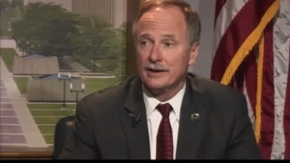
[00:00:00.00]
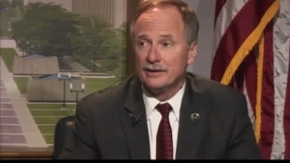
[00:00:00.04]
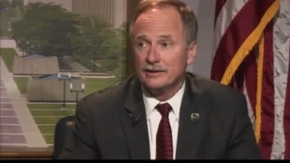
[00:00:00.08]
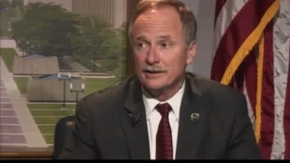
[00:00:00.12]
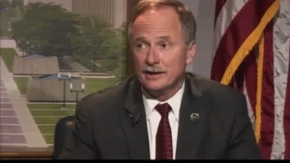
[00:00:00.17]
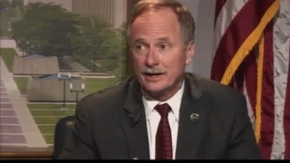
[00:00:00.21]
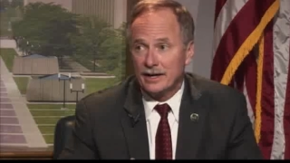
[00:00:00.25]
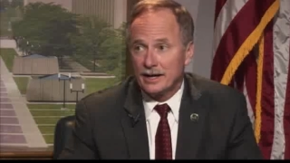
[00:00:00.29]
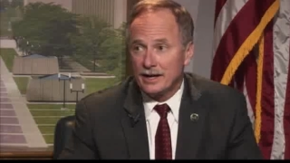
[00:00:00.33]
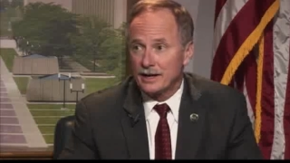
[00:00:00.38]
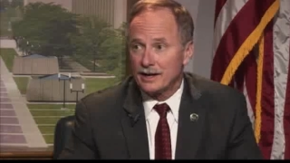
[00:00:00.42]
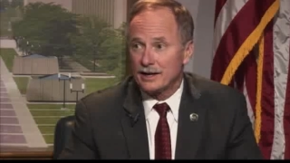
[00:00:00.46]
You
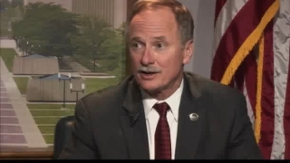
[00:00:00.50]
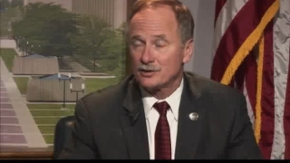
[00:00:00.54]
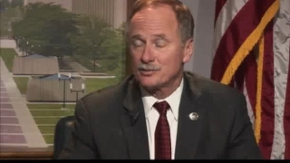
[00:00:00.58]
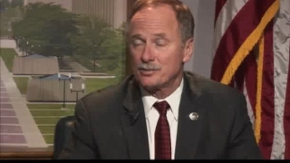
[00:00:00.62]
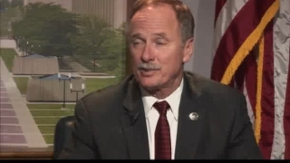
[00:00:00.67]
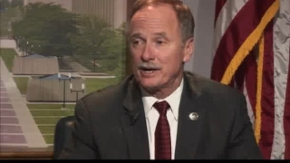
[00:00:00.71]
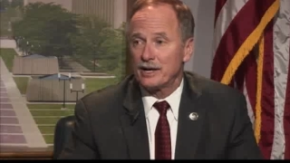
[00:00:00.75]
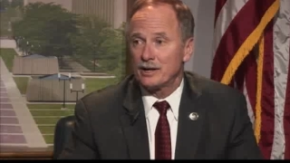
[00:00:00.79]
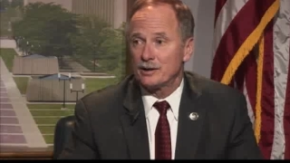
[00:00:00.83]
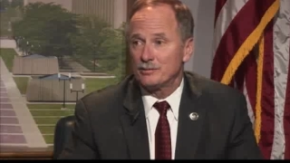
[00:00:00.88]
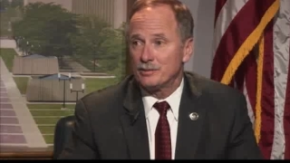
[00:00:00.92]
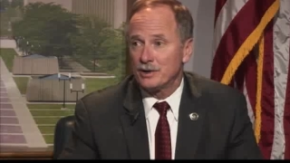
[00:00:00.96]
can't
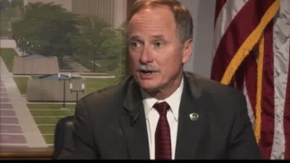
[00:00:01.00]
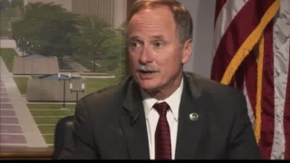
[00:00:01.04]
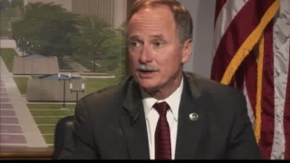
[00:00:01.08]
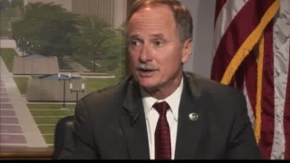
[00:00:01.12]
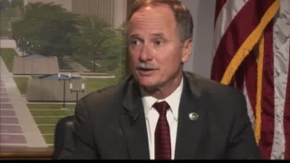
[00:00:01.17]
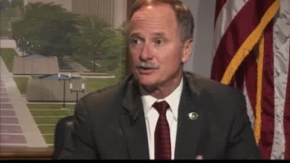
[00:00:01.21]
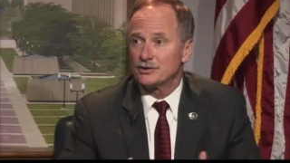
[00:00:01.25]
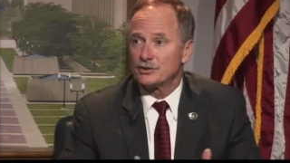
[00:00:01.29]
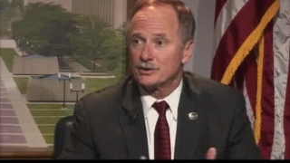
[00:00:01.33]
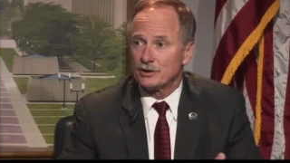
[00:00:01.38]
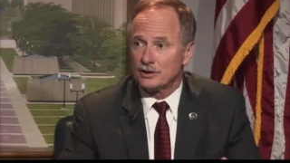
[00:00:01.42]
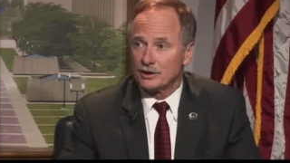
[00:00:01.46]
expand
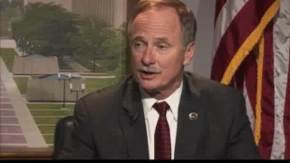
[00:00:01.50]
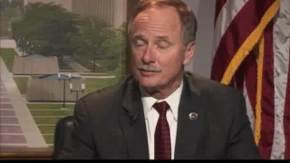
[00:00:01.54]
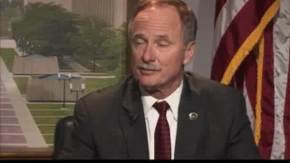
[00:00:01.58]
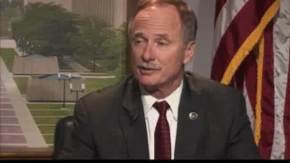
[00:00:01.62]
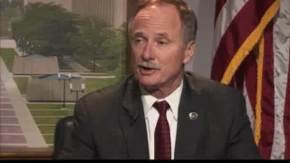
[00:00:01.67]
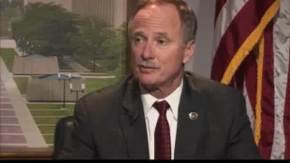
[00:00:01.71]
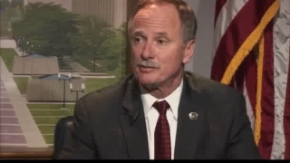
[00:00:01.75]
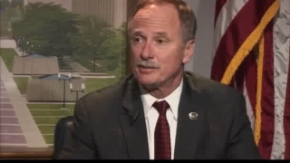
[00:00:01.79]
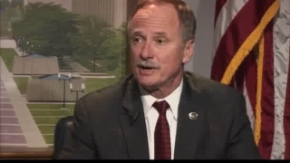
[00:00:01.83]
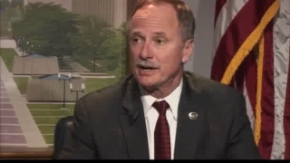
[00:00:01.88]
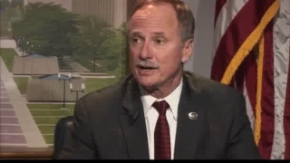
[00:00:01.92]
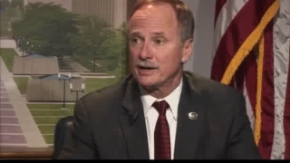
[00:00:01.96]
because you're
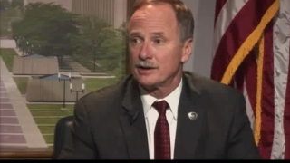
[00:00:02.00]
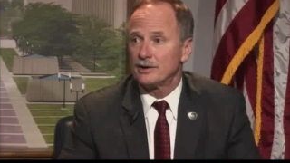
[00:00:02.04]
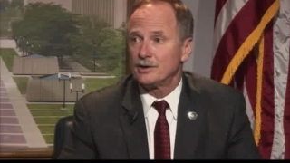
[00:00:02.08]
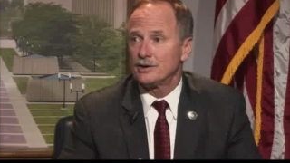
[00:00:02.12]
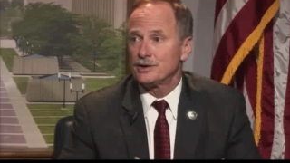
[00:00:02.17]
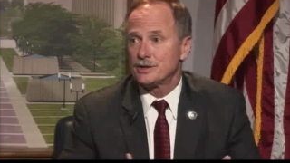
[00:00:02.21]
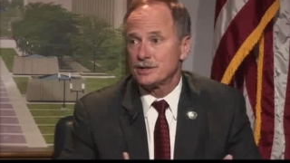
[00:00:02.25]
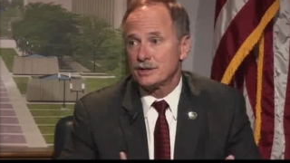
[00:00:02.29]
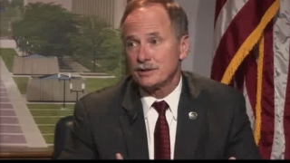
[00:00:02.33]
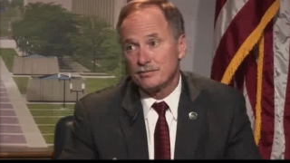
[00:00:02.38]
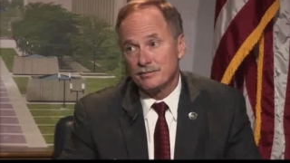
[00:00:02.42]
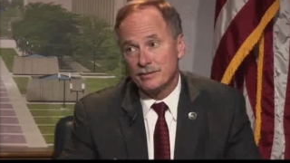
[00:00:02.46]
limited by
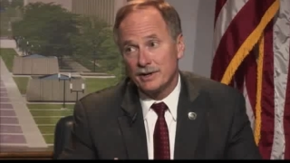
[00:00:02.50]
energy.